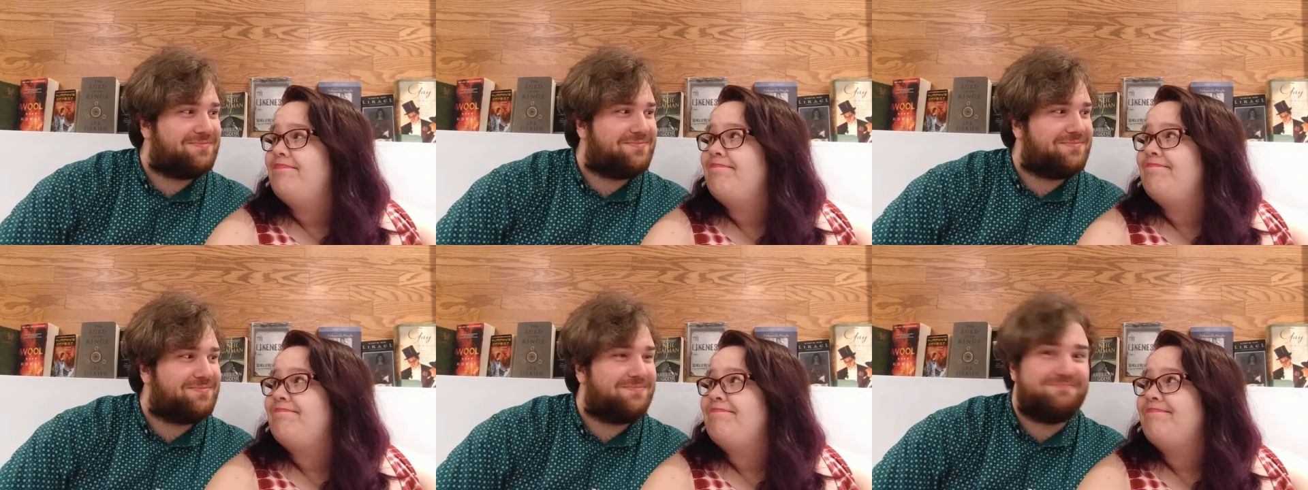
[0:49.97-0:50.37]

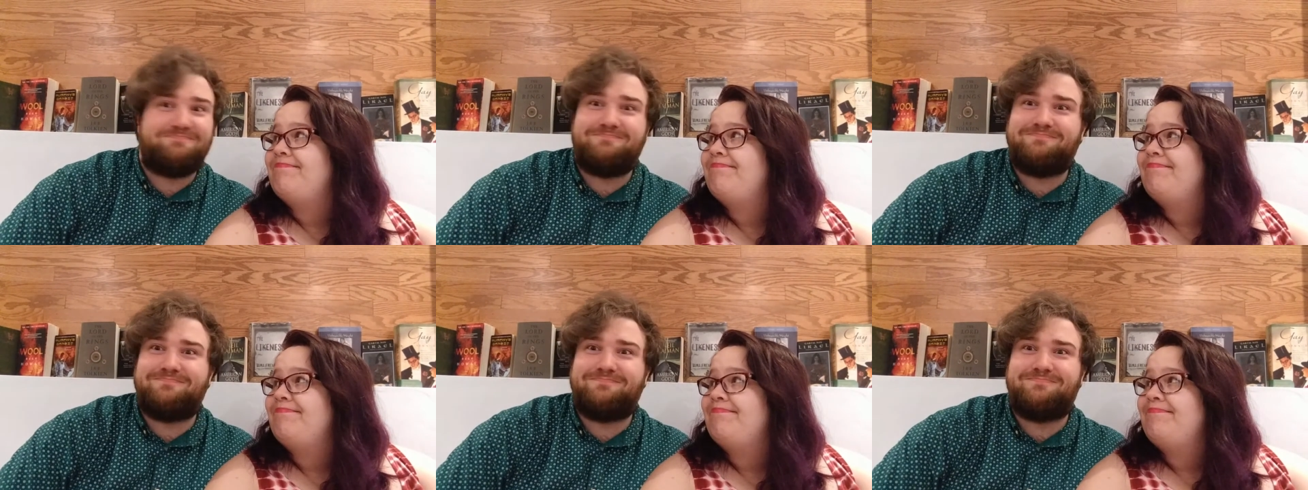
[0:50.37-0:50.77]

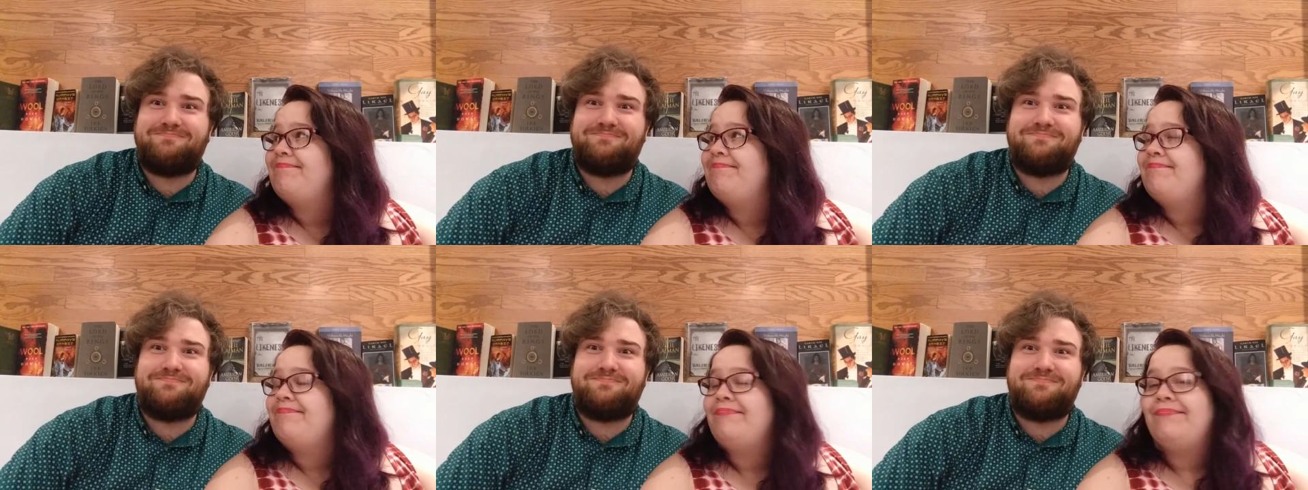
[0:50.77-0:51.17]

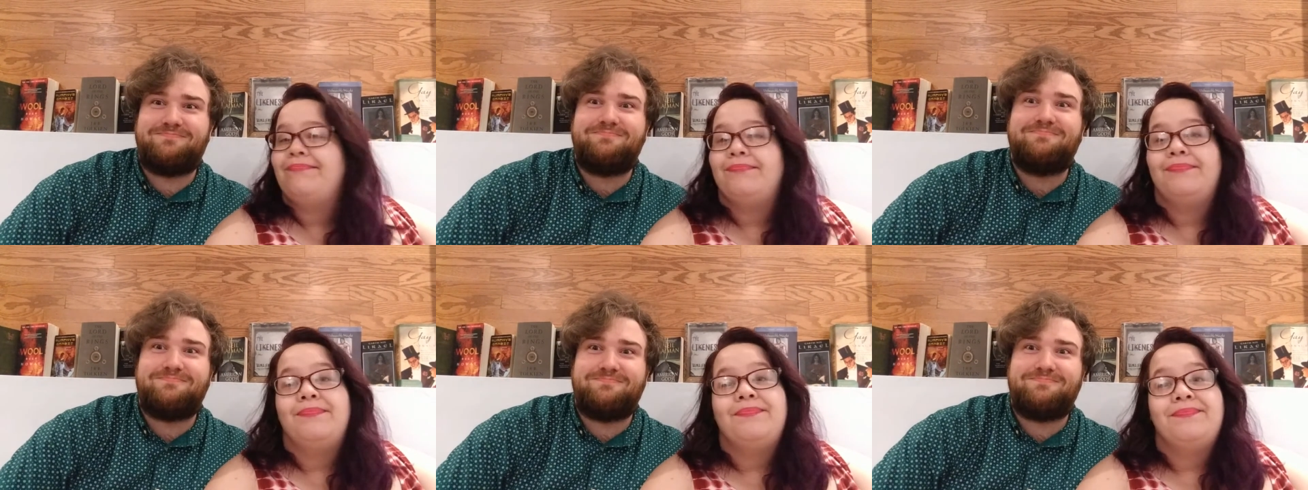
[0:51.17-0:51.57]

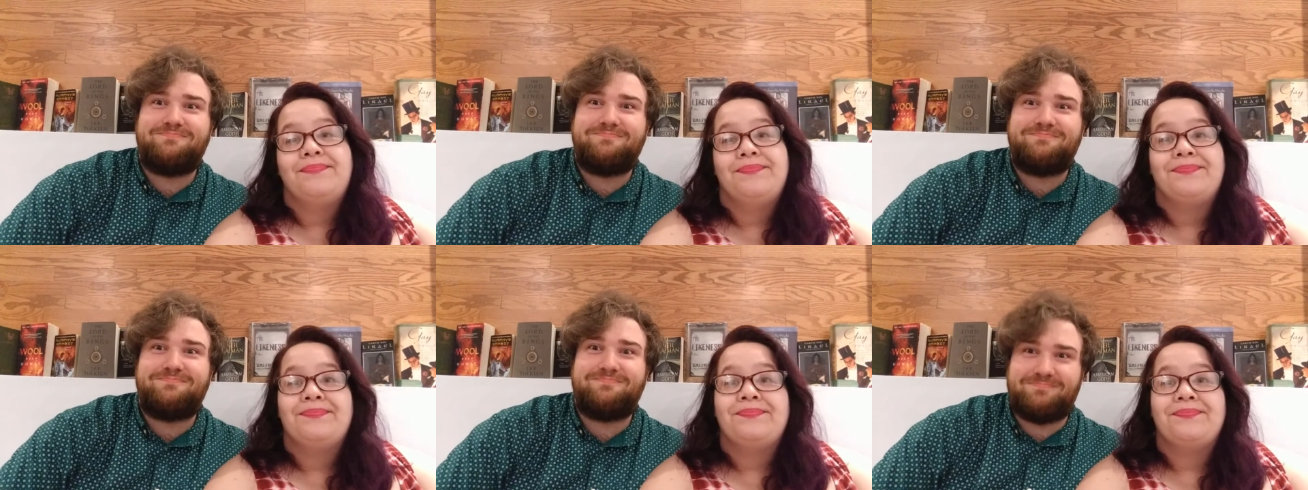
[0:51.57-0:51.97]

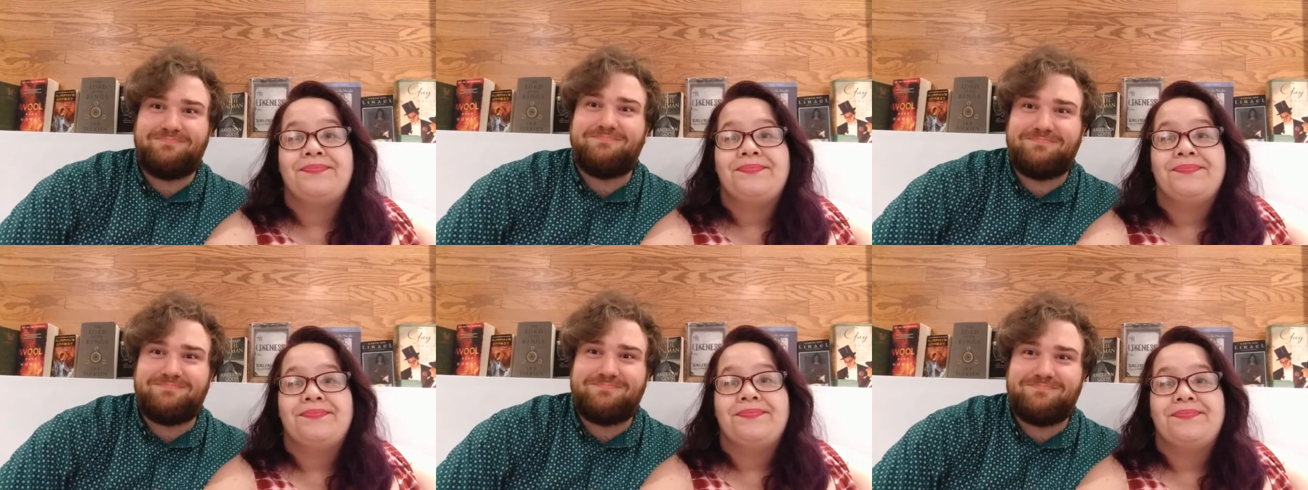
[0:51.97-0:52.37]

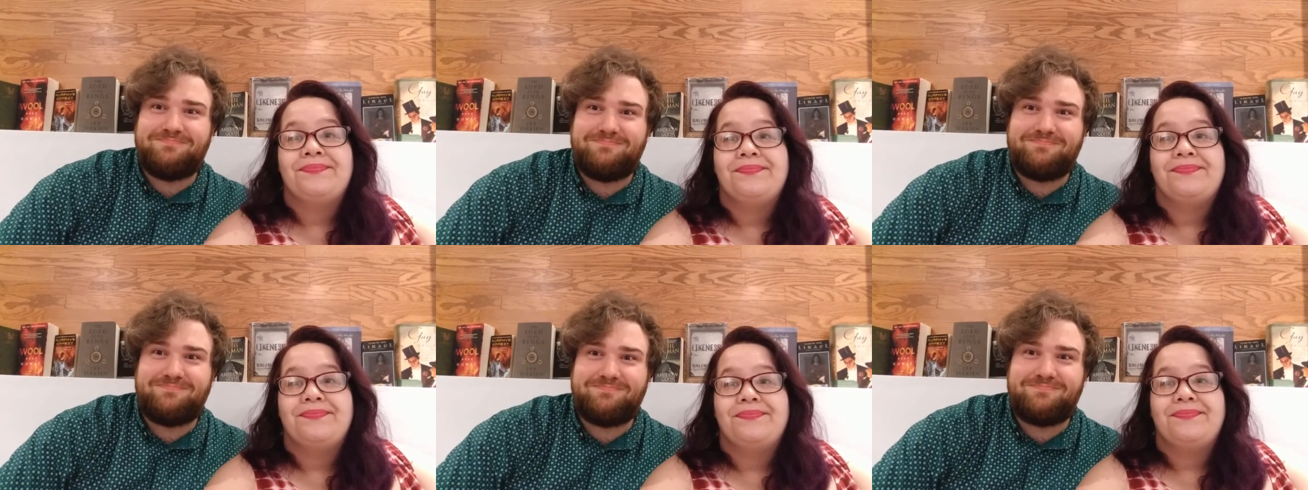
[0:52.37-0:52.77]
[no speech]